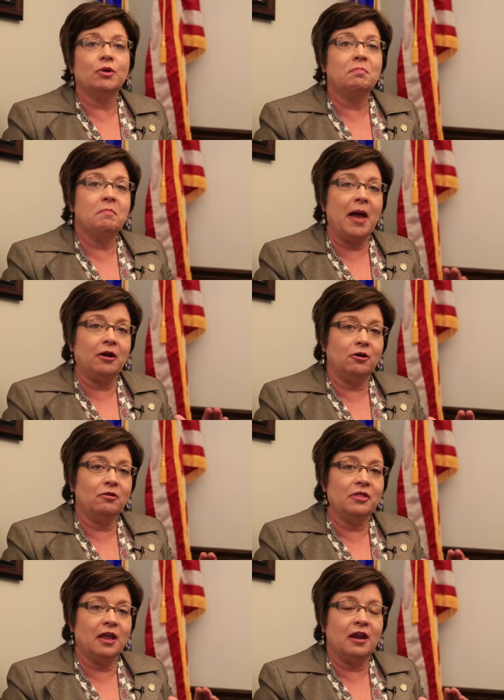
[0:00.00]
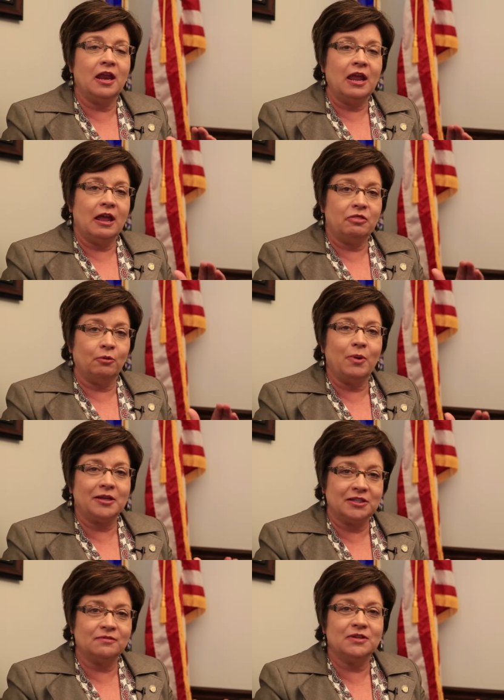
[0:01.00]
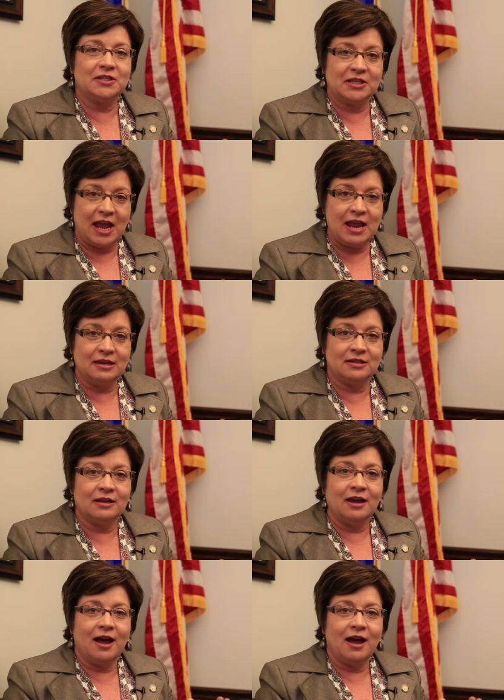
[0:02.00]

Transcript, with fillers: doing better than the rest of the state.